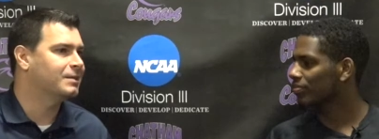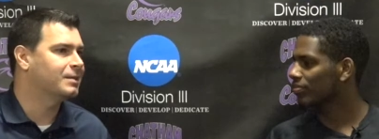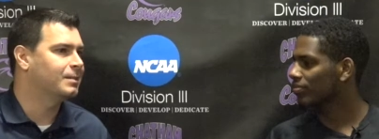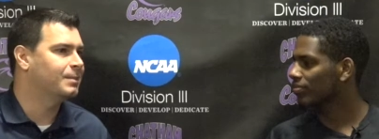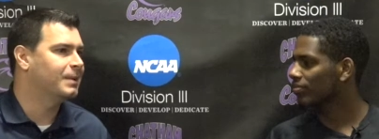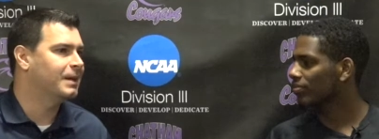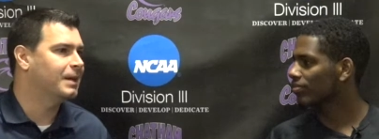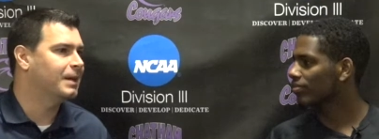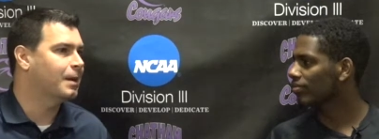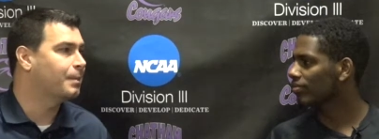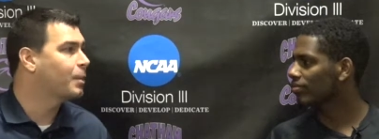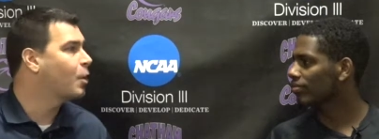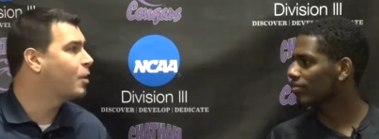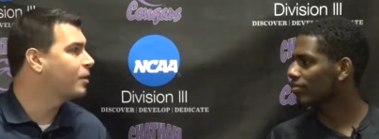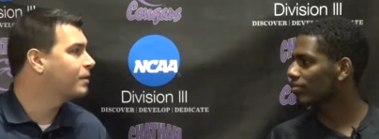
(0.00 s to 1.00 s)
Speaker 1: to be a
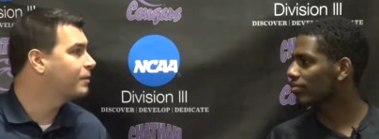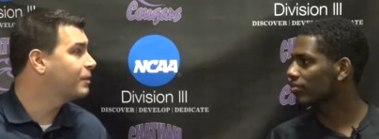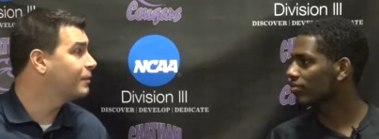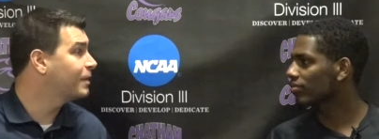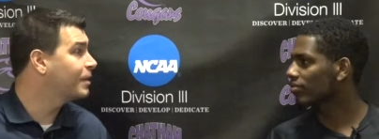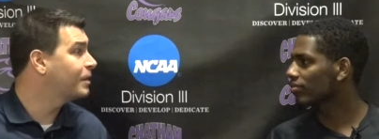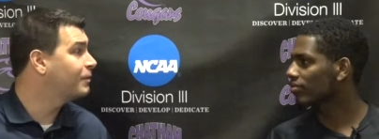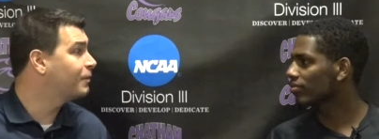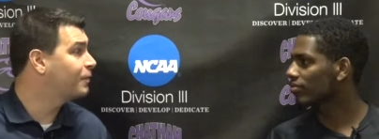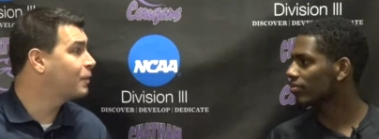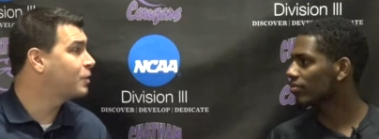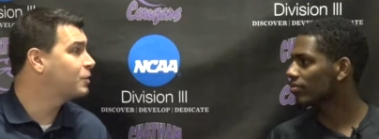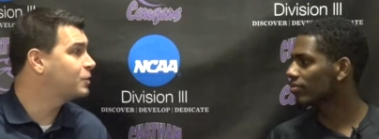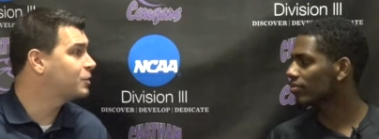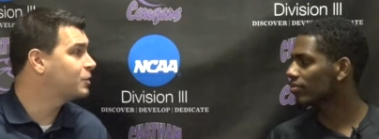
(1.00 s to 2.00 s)
part of the very
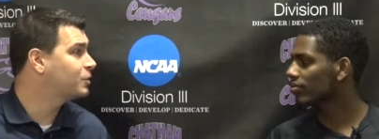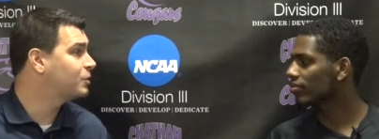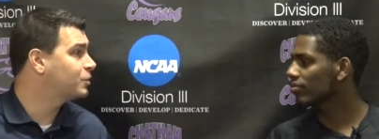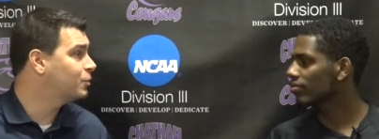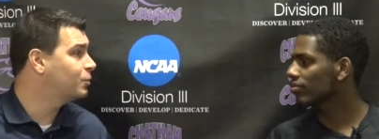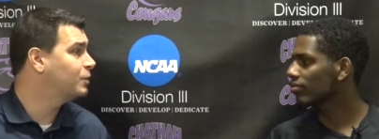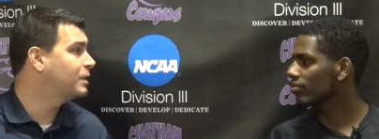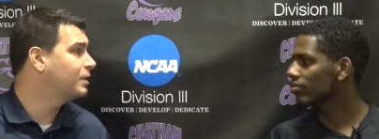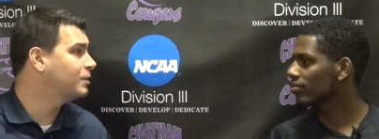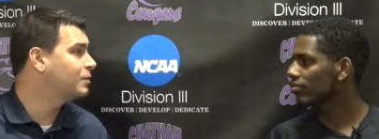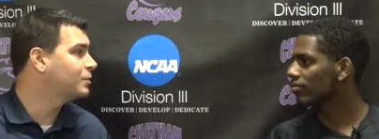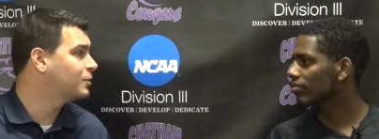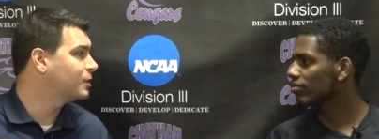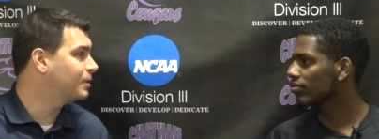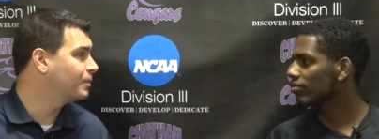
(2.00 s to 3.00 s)
first two
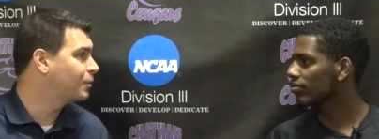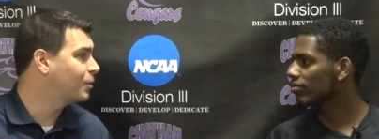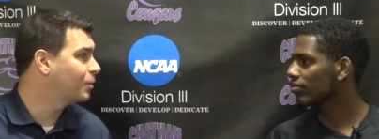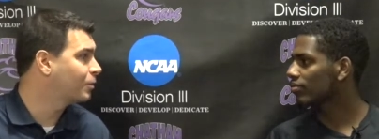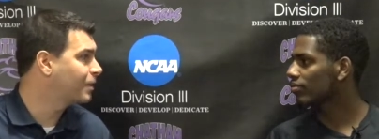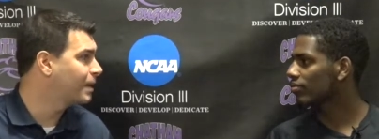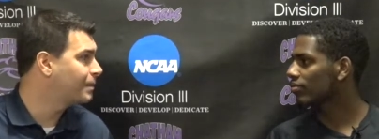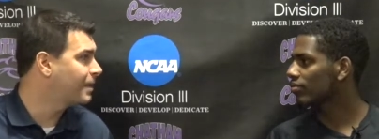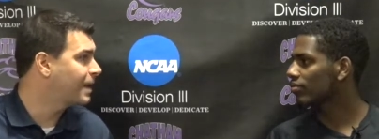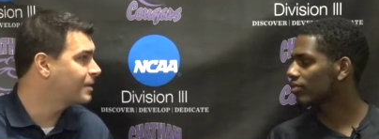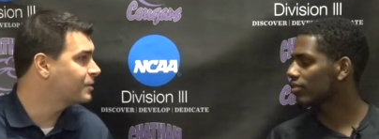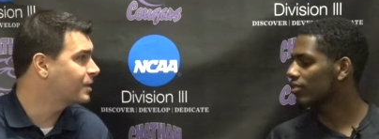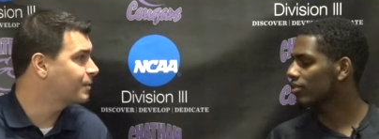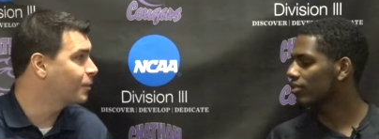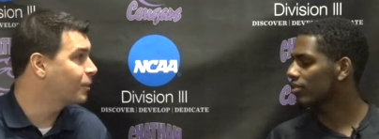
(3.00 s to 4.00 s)
years in program
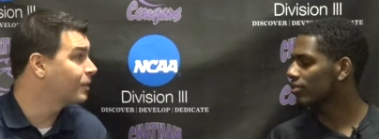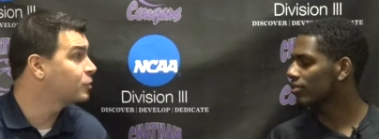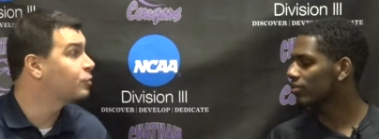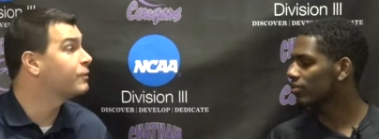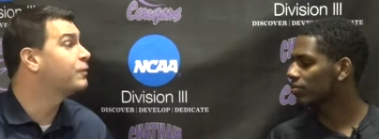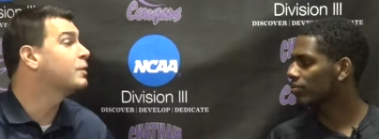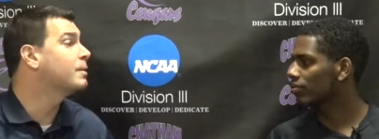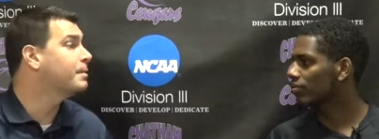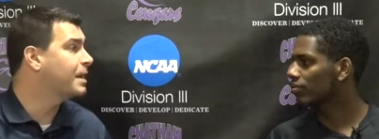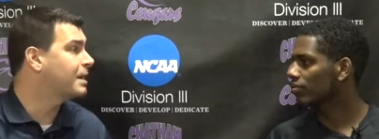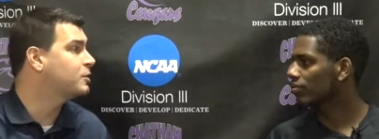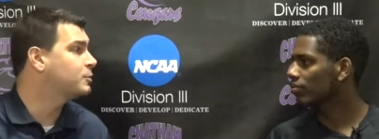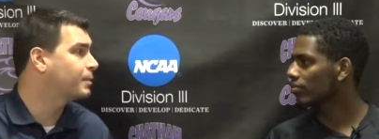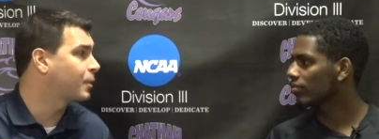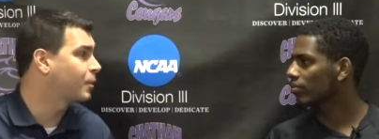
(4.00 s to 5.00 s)
basketball history for the
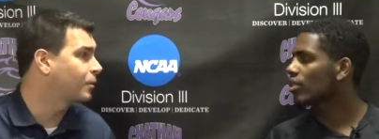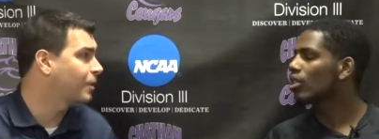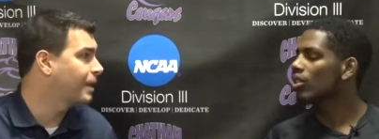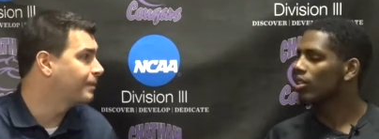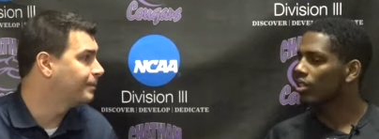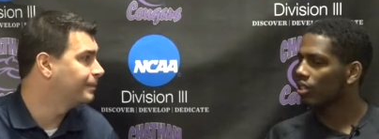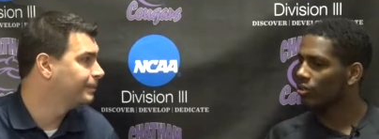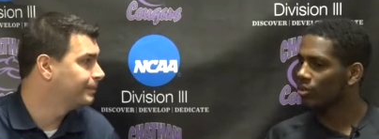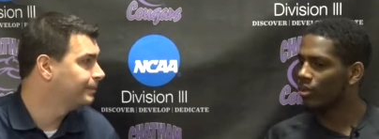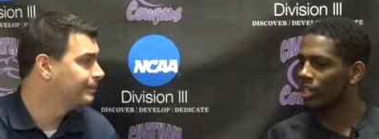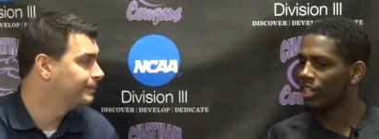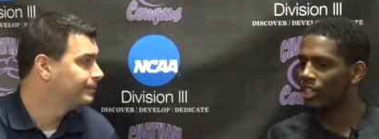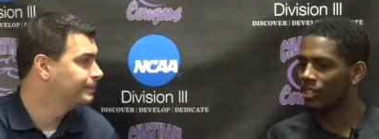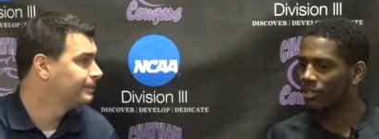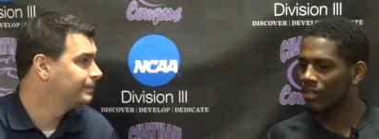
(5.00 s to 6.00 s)
men's program?
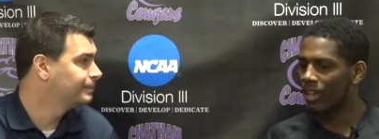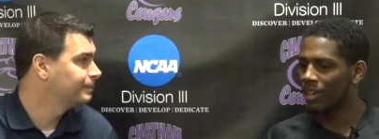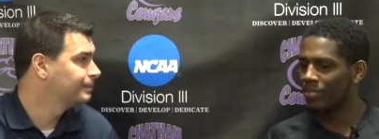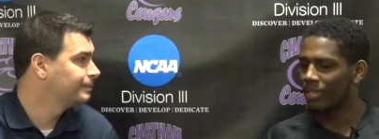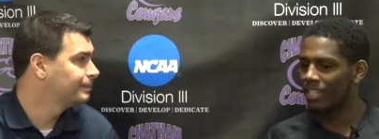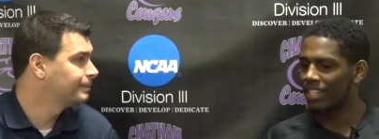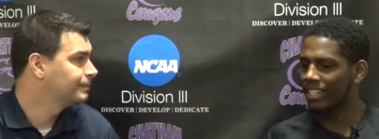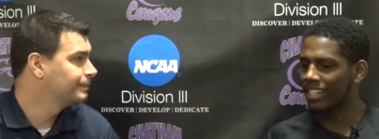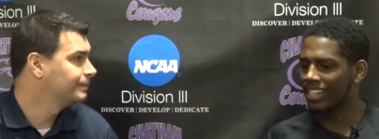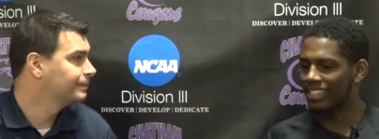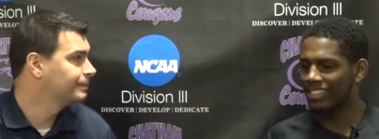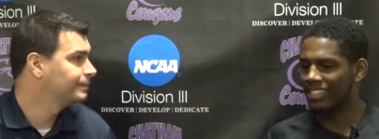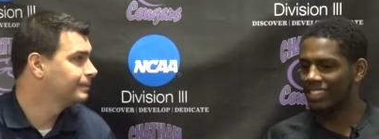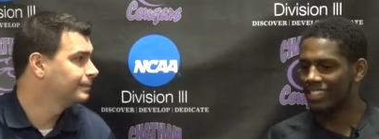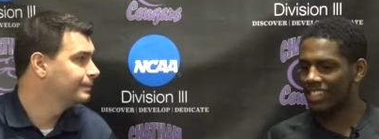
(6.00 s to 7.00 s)
Speaker 2: Well, I mean,
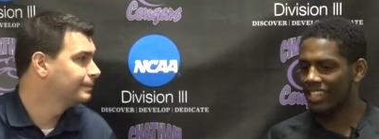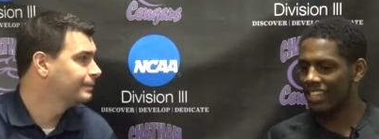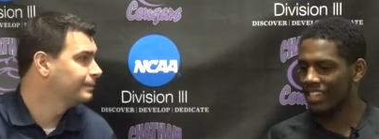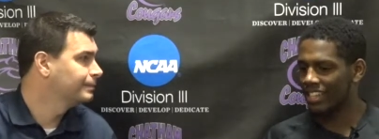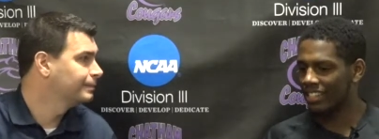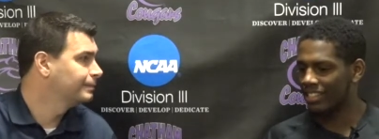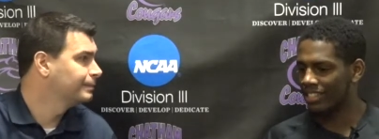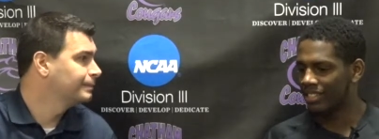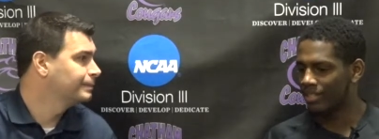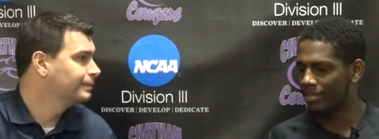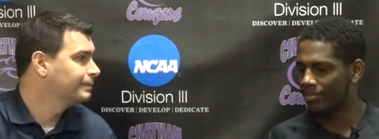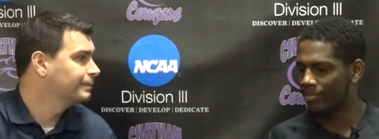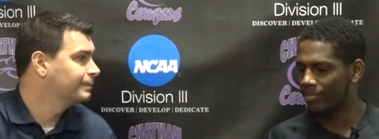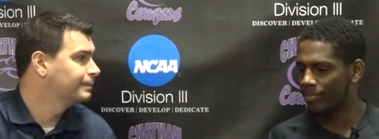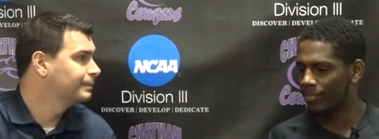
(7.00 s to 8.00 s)
just like
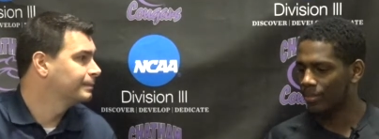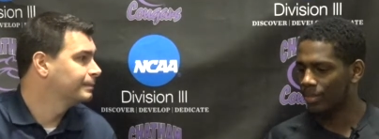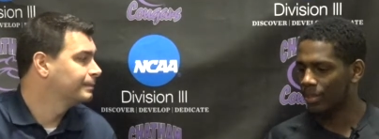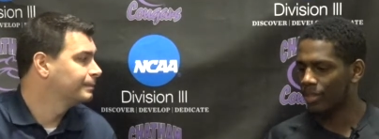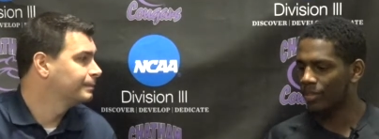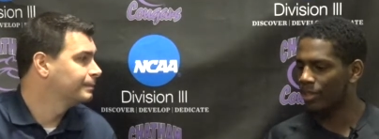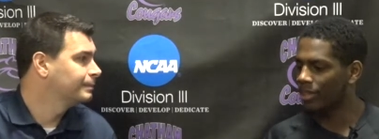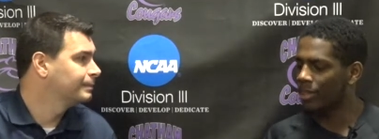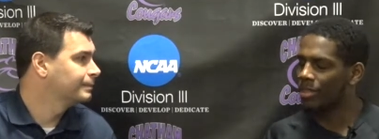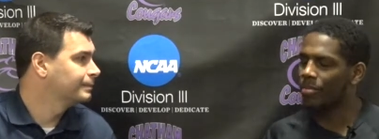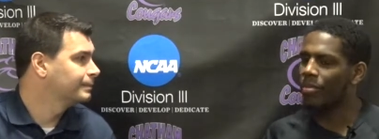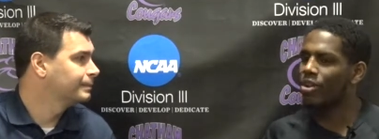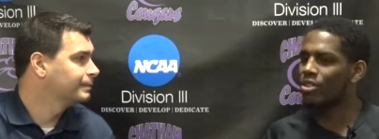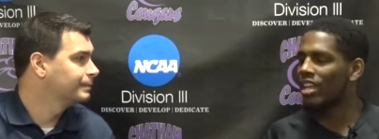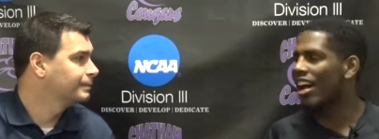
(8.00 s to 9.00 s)
um, the, the
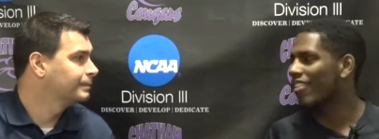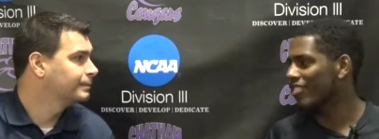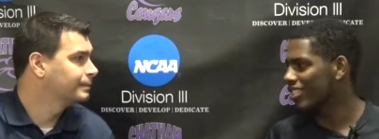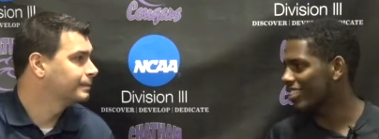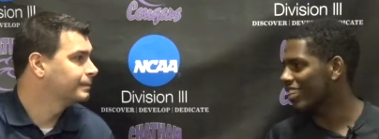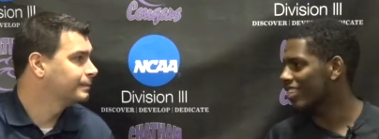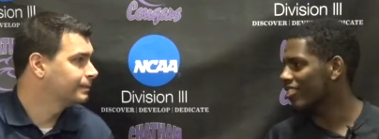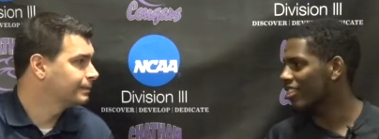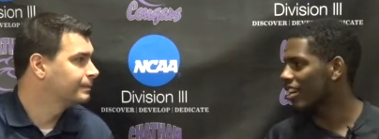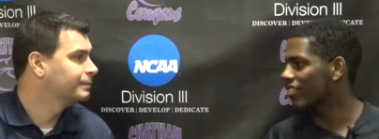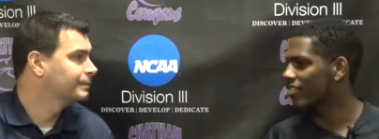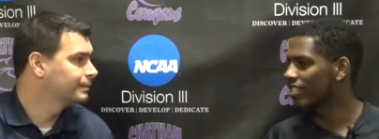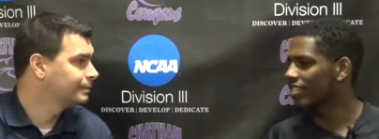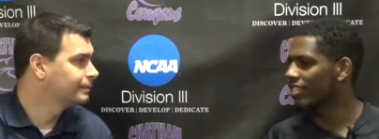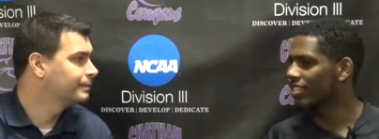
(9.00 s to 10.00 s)
most obvious answer,
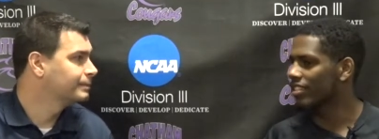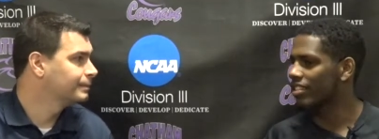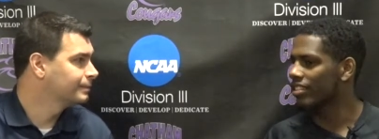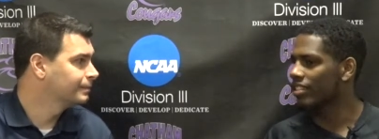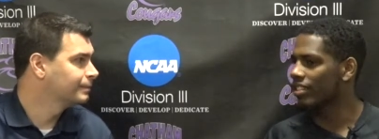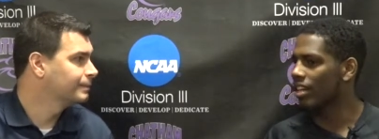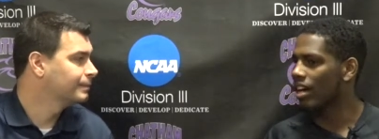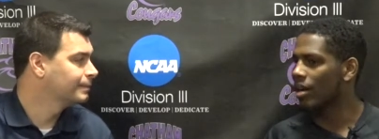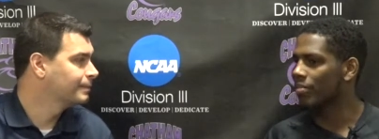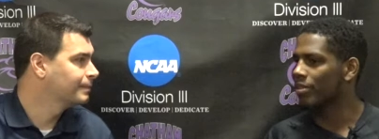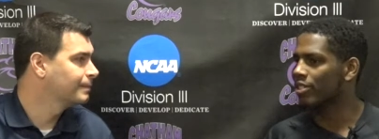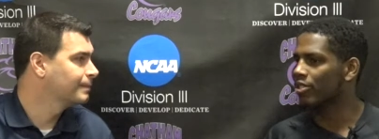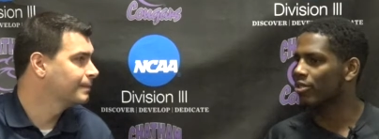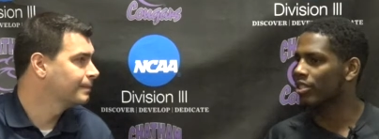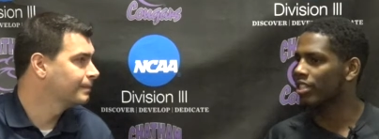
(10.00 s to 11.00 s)
obviously, is the
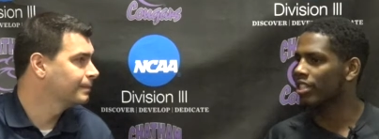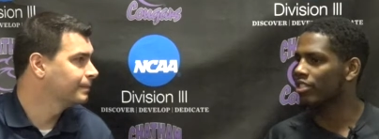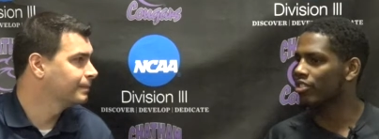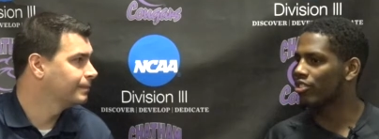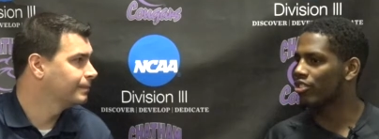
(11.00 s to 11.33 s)
opportunity to